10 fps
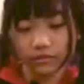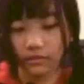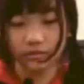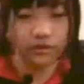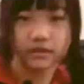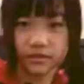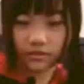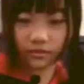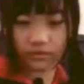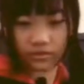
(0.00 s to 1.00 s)
doom, doom,
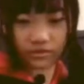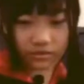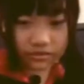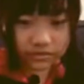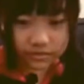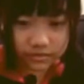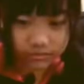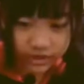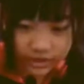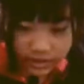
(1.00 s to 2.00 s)
doom, doom, doom,
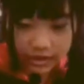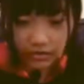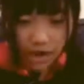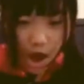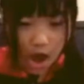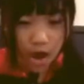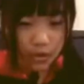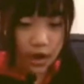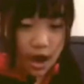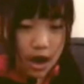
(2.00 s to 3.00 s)
break it down.
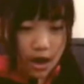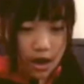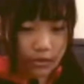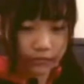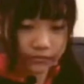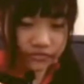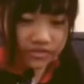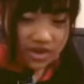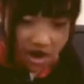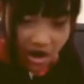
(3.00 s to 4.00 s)
Oh,
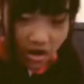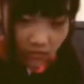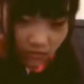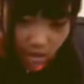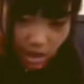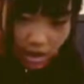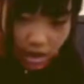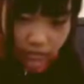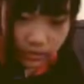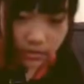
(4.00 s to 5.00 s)
oh, oh,
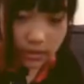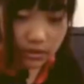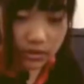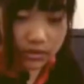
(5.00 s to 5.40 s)
oh, okay, touch